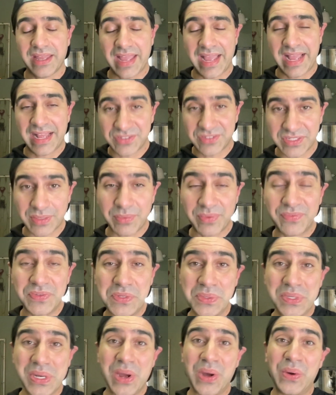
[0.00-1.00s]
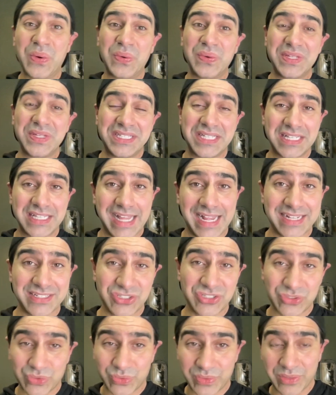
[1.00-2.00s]
as some of you know, in the
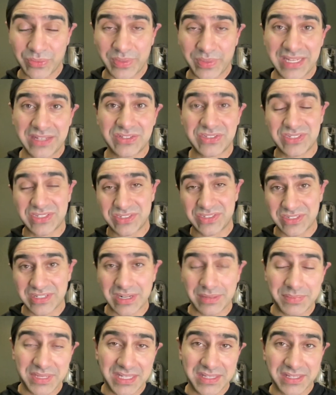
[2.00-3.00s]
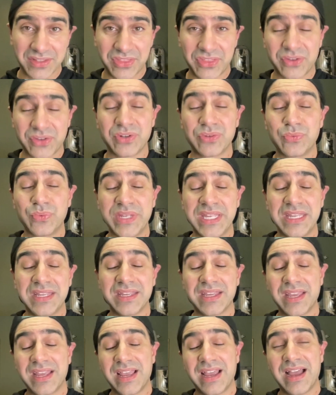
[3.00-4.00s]
last 3 weeks, this is going to be the 3rd week,
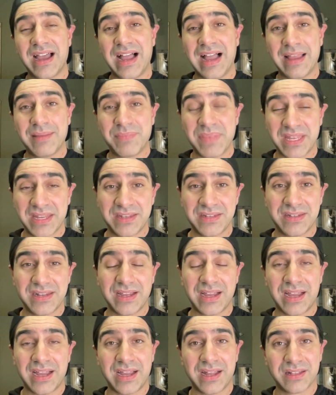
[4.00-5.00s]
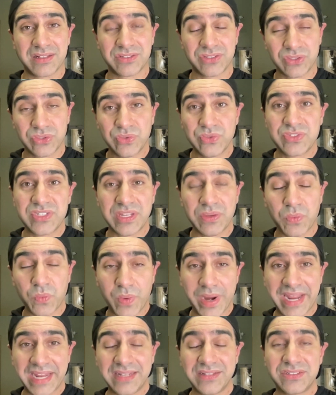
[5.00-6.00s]
I've been losing
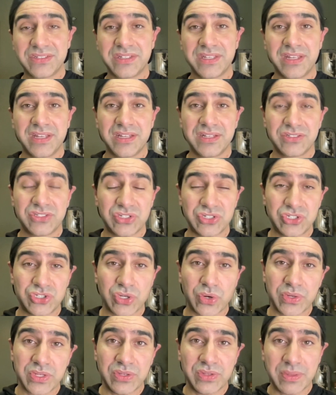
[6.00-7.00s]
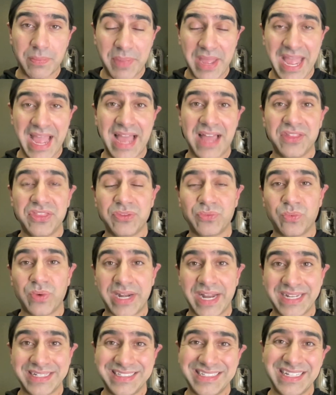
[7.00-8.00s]
weight to show you the path, what
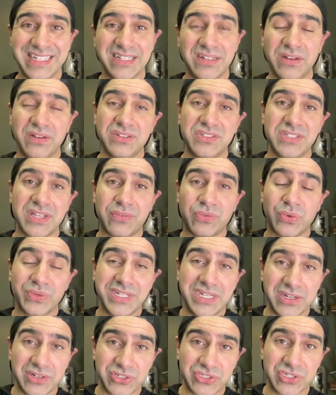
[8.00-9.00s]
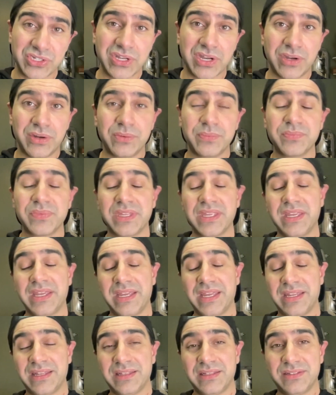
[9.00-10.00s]
I did several years ago.
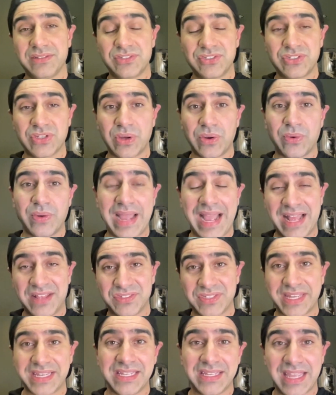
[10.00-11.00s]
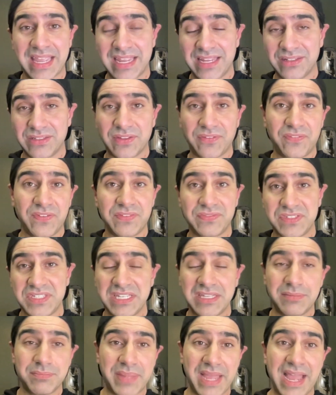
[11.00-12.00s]
And so as I gained the
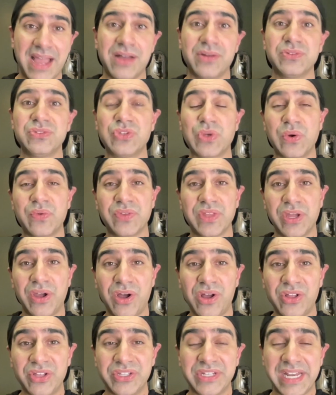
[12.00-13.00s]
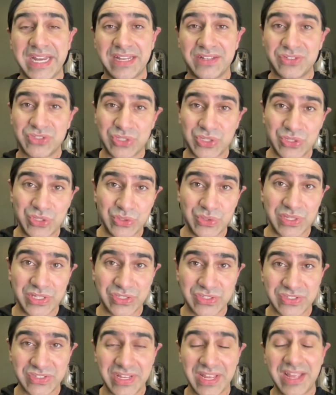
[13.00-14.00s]
15 pounds over the holidays to do
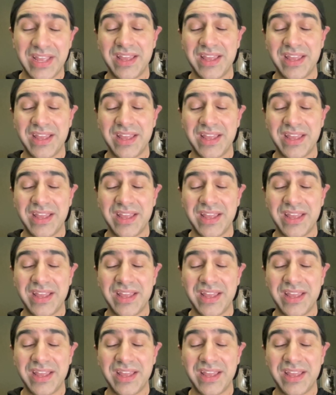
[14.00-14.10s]
this,